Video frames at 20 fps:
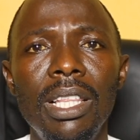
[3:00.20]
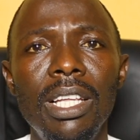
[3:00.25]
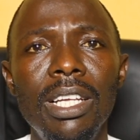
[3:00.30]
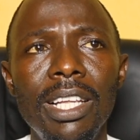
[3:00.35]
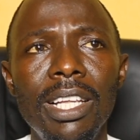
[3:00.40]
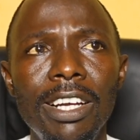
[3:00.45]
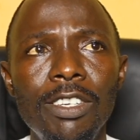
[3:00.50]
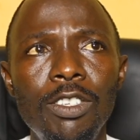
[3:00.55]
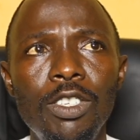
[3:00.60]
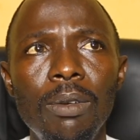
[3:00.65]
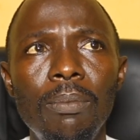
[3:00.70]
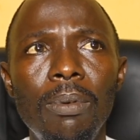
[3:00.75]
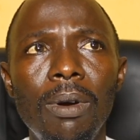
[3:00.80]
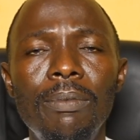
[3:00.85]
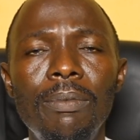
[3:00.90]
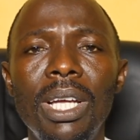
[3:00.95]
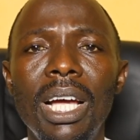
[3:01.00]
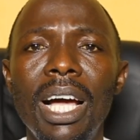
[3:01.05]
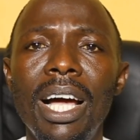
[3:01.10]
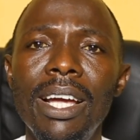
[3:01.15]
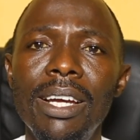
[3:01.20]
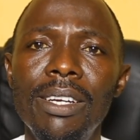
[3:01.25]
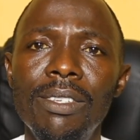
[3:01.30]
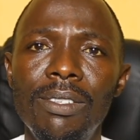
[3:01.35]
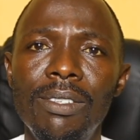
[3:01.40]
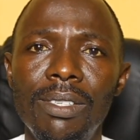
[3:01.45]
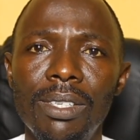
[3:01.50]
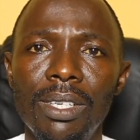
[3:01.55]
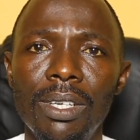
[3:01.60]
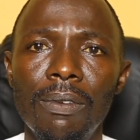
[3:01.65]
leadership of the
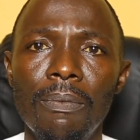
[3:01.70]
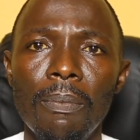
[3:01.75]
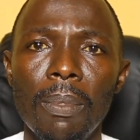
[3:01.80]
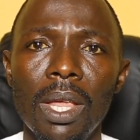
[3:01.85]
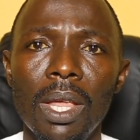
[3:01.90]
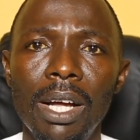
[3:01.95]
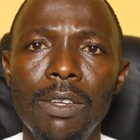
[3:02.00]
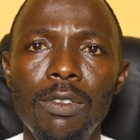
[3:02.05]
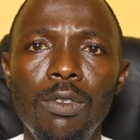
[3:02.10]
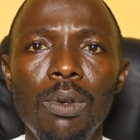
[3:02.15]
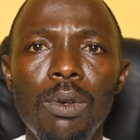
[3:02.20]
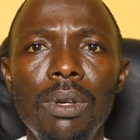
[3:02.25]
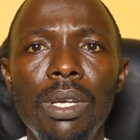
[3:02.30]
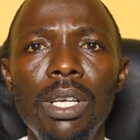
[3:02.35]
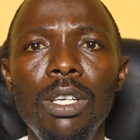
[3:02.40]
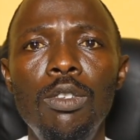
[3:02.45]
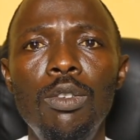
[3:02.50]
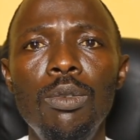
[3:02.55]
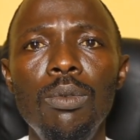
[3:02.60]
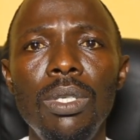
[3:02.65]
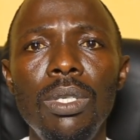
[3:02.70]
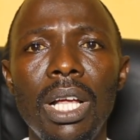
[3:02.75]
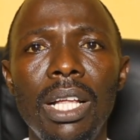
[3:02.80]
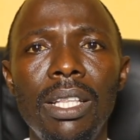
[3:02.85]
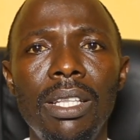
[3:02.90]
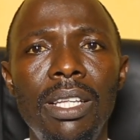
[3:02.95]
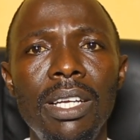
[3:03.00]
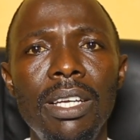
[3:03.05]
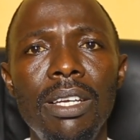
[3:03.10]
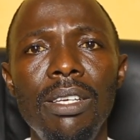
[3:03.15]
IMC. And so issues
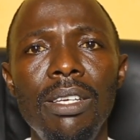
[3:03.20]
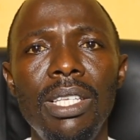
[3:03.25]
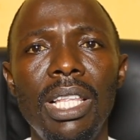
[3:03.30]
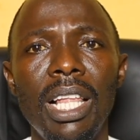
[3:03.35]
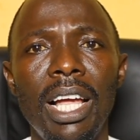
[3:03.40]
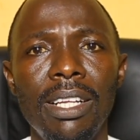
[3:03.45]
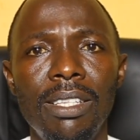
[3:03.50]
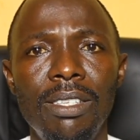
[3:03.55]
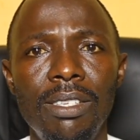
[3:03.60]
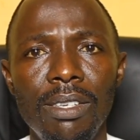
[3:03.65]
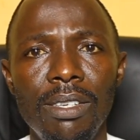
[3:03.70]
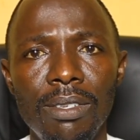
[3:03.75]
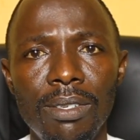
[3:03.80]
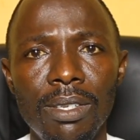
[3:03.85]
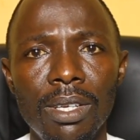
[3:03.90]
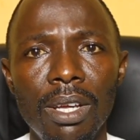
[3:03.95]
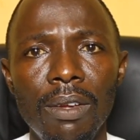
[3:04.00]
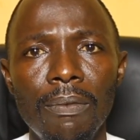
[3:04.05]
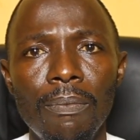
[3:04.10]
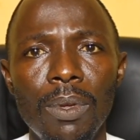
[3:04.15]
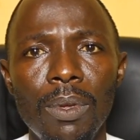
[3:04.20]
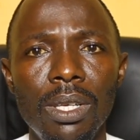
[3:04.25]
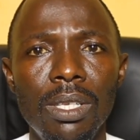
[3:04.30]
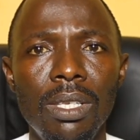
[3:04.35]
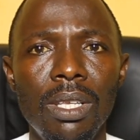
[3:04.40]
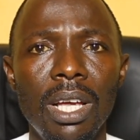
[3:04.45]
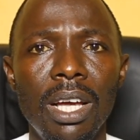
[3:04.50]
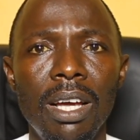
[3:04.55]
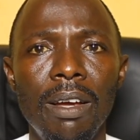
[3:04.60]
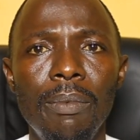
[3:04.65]
and days like this,
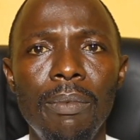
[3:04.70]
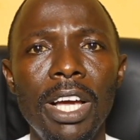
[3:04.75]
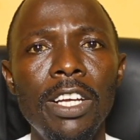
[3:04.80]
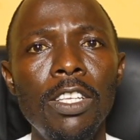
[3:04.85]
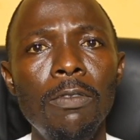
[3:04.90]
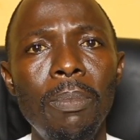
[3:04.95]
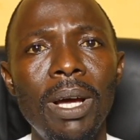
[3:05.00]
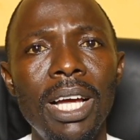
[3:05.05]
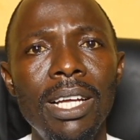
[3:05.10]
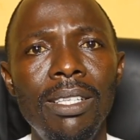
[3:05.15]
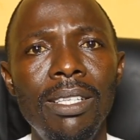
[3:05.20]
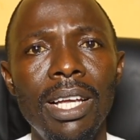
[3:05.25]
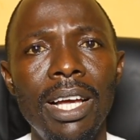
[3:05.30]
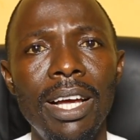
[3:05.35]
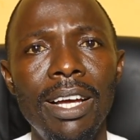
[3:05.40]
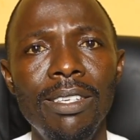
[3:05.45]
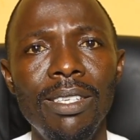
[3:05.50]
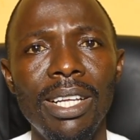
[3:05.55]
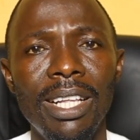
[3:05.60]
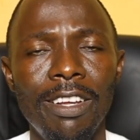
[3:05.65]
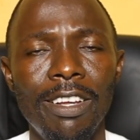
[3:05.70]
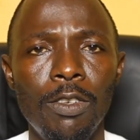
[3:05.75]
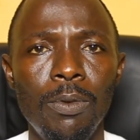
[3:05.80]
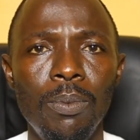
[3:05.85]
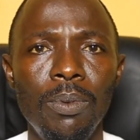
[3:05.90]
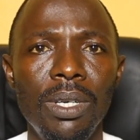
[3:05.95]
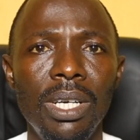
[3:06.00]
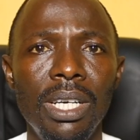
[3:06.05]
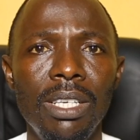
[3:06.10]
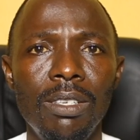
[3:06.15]
his expertise and
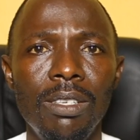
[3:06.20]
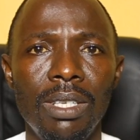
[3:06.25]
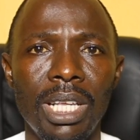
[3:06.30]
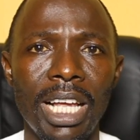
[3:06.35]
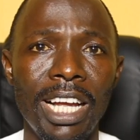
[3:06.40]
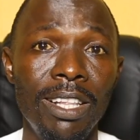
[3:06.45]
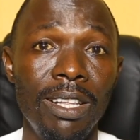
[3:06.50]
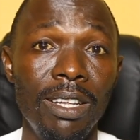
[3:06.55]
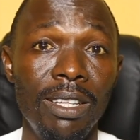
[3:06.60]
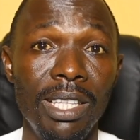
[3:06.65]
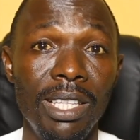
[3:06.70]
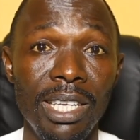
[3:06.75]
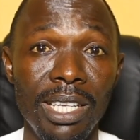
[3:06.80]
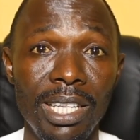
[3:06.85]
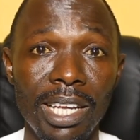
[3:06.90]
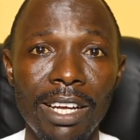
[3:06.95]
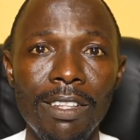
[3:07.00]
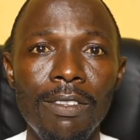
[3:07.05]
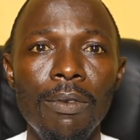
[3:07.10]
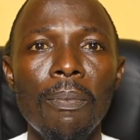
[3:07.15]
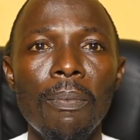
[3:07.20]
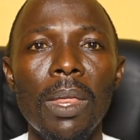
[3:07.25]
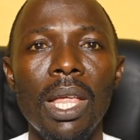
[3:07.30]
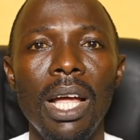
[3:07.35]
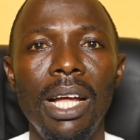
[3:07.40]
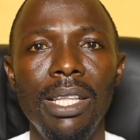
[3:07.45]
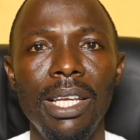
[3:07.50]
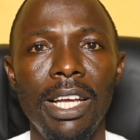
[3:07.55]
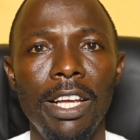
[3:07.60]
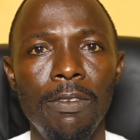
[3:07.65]
experience is highly needed,
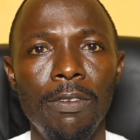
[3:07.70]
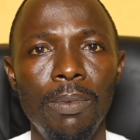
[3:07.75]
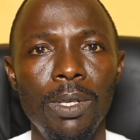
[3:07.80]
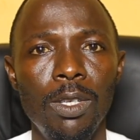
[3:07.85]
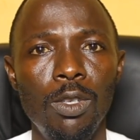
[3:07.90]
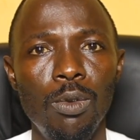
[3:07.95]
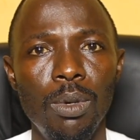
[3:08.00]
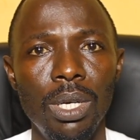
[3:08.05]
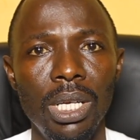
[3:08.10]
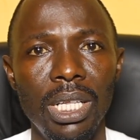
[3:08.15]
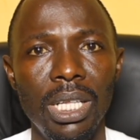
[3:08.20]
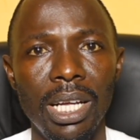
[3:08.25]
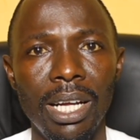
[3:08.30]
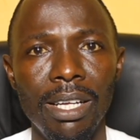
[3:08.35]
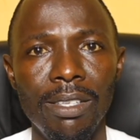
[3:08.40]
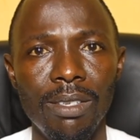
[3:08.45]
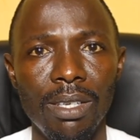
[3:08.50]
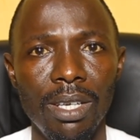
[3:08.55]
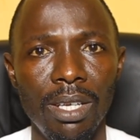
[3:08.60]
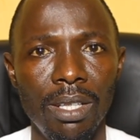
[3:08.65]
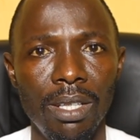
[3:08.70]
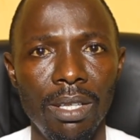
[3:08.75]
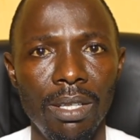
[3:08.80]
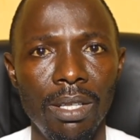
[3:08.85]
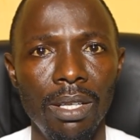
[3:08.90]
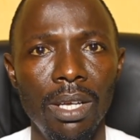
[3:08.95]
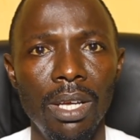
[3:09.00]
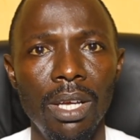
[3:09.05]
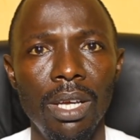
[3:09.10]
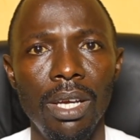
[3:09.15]
and he has been doing that
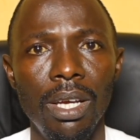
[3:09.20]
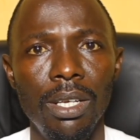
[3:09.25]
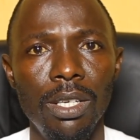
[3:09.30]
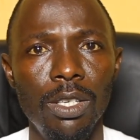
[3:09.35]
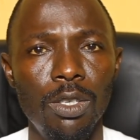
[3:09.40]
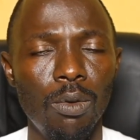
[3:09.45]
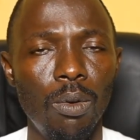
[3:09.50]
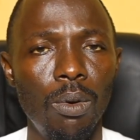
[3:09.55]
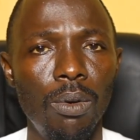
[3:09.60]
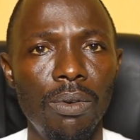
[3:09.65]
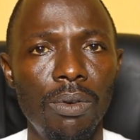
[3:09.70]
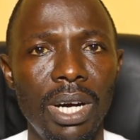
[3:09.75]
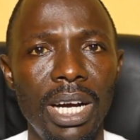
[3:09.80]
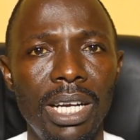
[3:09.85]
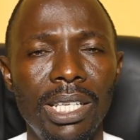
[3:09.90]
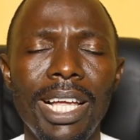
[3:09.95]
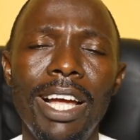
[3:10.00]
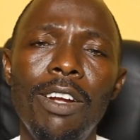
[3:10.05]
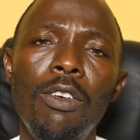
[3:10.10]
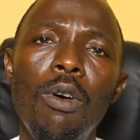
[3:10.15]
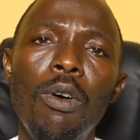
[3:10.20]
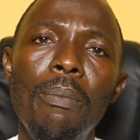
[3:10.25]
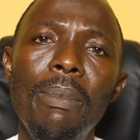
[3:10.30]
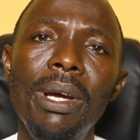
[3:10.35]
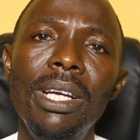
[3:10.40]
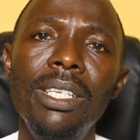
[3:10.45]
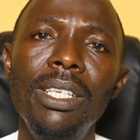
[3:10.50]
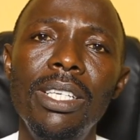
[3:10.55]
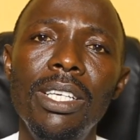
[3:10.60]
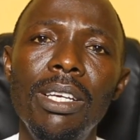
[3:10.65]
in his own right. I
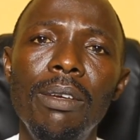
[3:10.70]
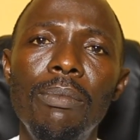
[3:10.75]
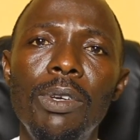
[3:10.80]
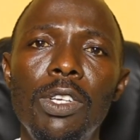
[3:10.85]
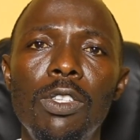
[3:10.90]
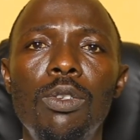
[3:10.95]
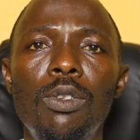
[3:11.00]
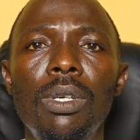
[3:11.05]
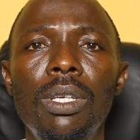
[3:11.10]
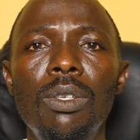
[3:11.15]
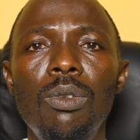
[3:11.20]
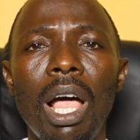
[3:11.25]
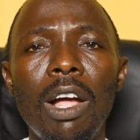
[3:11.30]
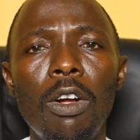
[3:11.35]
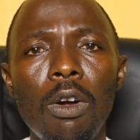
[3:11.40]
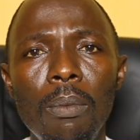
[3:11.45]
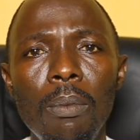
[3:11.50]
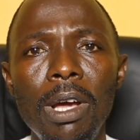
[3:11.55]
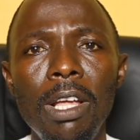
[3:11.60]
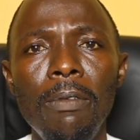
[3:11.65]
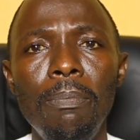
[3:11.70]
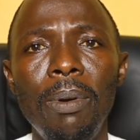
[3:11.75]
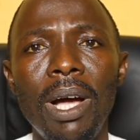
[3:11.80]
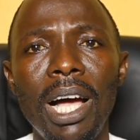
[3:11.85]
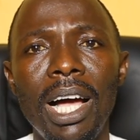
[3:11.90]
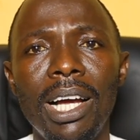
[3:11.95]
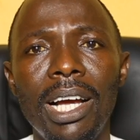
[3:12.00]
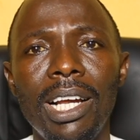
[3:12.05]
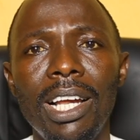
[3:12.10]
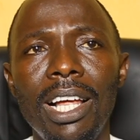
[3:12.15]
commend him in doing so. I commend
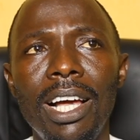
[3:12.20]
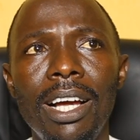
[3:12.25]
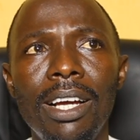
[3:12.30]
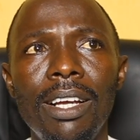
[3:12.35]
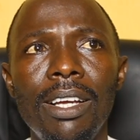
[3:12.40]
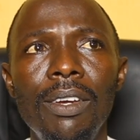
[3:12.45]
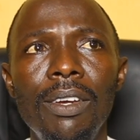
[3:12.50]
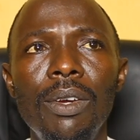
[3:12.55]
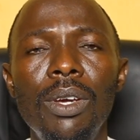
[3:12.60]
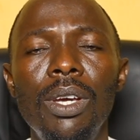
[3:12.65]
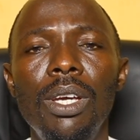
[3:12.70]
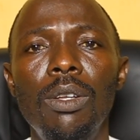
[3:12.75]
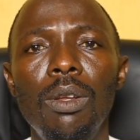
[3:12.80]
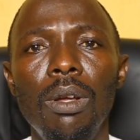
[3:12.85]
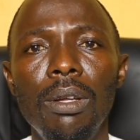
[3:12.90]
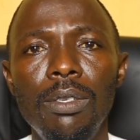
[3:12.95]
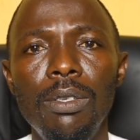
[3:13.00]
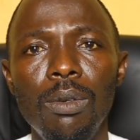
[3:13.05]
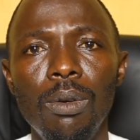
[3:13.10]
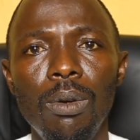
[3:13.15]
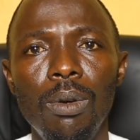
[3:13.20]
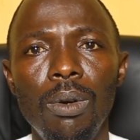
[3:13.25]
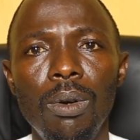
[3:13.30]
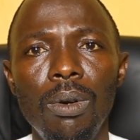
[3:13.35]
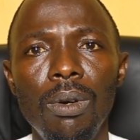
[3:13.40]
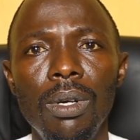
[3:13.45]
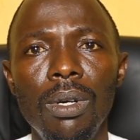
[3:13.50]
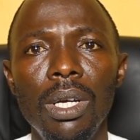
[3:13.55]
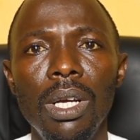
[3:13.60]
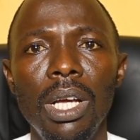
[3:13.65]
Power Clark in
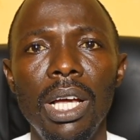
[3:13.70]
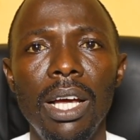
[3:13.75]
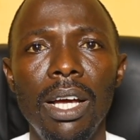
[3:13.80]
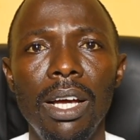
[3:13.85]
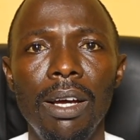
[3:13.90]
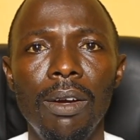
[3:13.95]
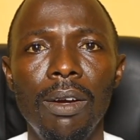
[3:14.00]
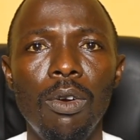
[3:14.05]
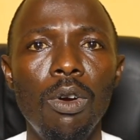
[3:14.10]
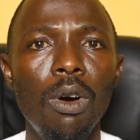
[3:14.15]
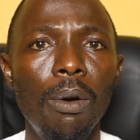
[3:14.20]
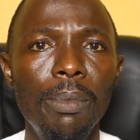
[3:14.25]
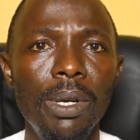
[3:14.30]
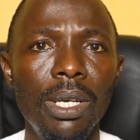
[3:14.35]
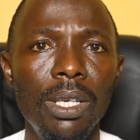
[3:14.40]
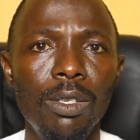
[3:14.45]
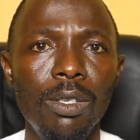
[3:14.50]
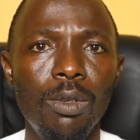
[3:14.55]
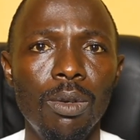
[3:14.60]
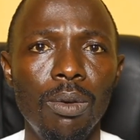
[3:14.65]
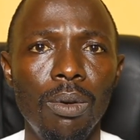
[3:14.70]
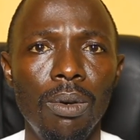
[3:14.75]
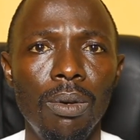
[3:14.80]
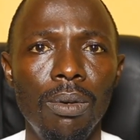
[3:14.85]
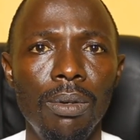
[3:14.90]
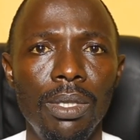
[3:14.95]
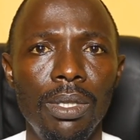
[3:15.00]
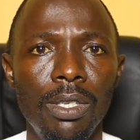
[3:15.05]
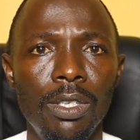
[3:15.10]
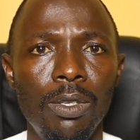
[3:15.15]
also coming
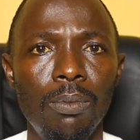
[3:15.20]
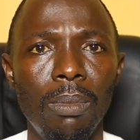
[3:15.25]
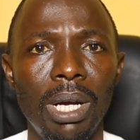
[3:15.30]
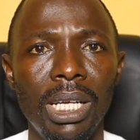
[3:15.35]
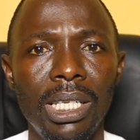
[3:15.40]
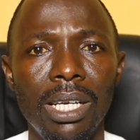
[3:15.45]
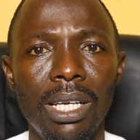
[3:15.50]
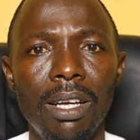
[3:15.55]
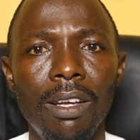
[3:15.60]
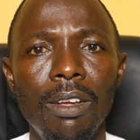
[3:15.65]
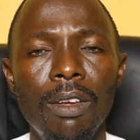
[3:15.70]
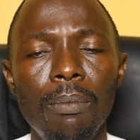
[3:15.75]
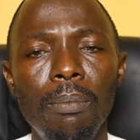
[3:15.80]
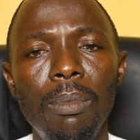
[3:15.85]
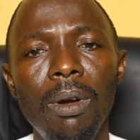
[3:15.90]
into this matter.